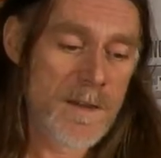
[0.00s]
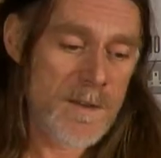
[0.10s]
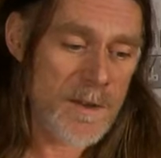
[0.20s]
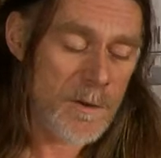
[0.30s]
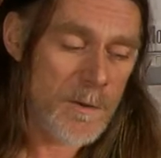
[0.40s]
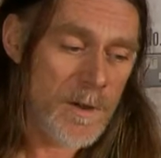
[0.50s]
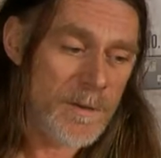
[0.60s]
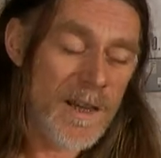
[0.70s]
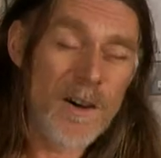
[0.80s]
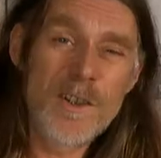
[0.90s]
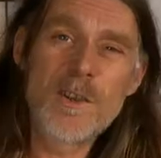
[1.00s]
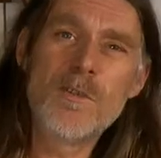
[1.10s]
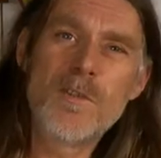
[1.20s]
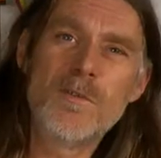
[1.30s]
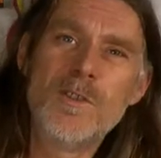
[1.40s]
So yeah, I
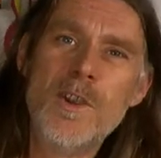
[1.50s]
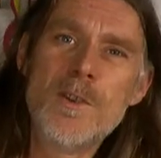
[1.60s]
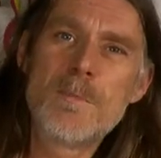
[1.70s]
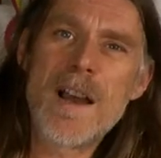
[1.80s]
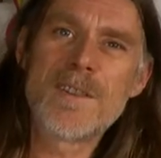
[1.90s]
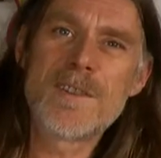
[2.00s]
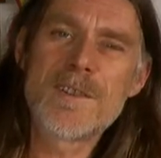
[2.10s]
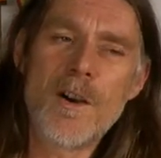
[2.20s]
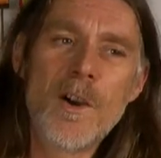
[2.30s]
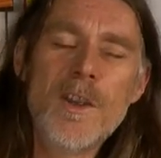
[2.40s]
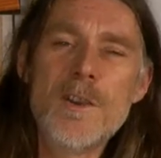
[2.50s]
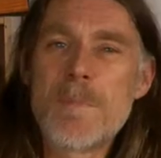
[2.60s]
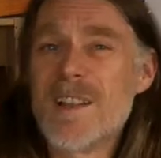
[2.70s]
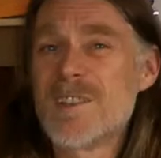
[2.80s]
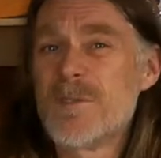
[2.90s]
do use patterns. I use
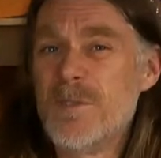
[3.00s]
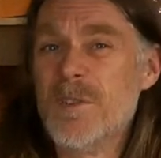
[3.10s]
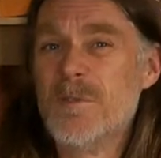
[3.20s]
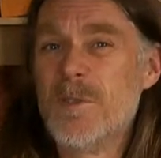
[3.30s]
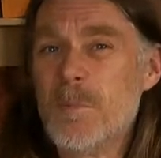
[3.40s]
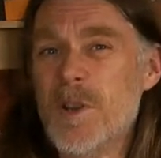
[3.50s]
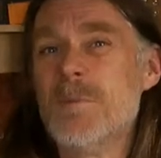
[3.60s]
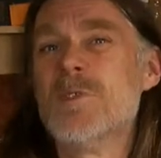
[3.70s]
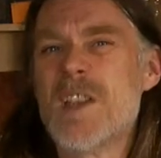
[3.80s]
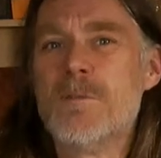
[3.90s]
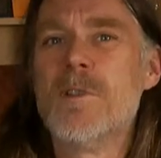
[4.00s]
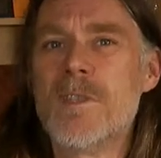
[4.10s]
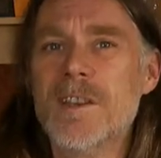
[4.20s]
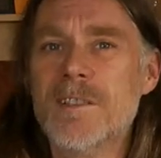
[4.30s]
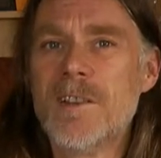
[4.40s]
patterns for pretty much
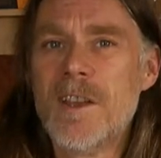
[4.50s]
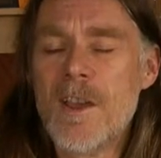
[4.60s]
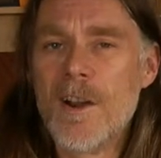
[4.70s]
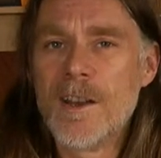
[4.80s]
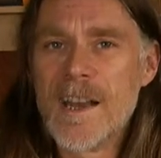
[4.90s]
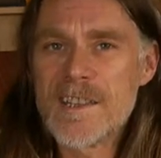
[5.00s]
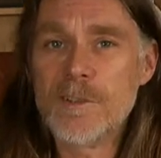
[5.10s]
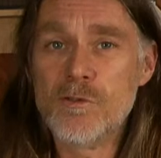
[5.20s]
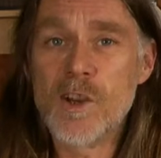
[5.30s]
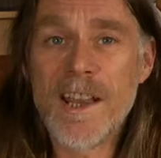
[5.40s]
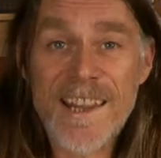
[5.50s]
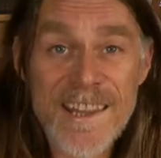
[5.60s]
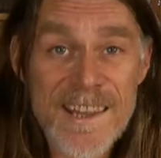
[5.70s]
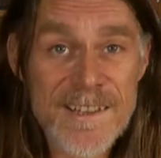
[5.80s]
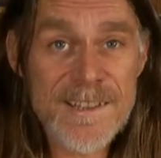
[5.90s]
everything, unless it
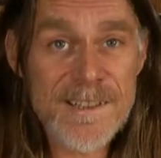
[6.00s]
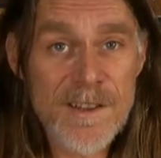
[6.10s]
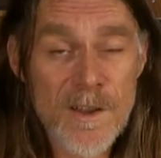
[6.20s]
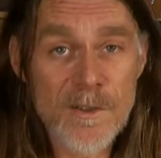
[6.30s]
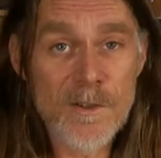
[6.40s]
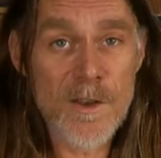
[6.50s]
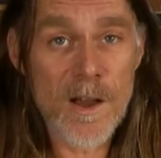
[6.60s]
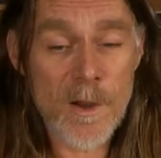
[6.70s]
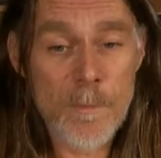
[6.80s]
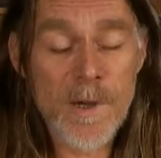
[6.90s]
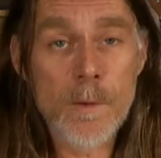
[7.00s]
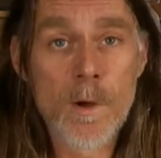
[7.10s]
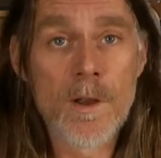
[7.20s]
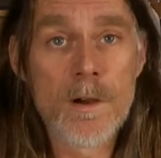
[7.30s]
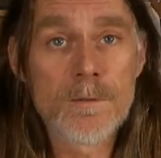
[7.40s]
really is a complete
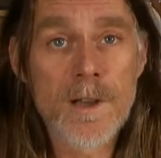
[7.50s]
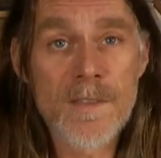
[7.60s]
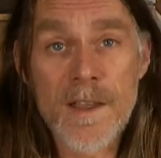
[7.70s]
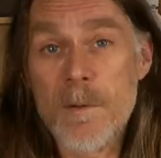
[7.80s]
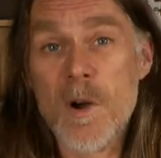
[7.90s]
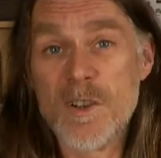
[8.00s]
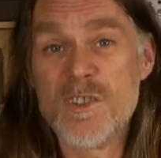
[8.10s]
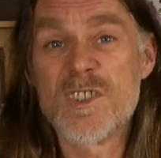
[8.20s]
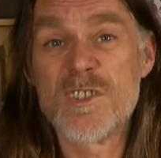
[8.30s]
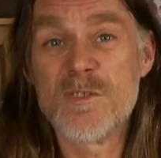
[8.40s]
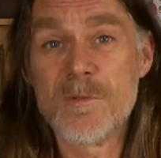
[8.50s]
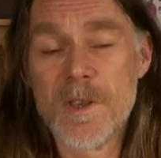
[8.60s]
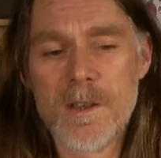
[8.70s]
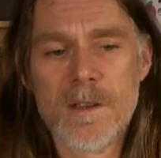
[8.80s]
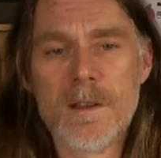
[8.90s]
one-off, and then I might just
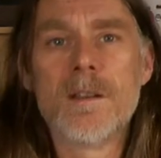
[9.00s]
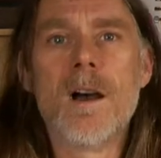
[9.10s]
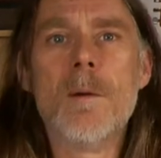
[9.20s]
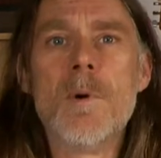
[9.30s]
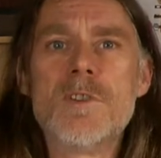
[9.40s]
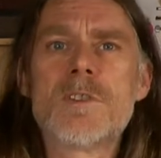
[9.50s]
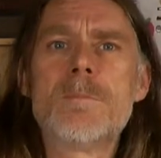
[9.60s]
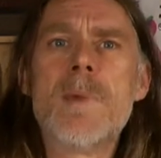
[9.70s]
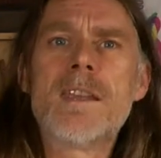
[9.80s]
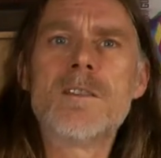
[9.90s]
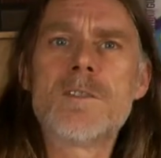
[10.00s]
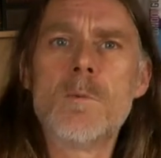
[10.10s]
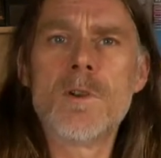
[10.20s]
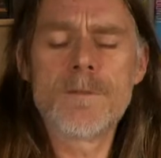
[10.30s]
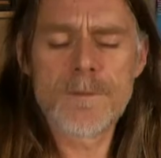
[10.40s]
make it as a
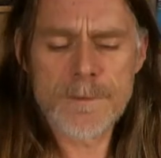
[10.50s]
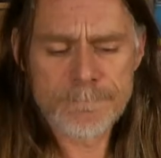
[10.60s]
one-off.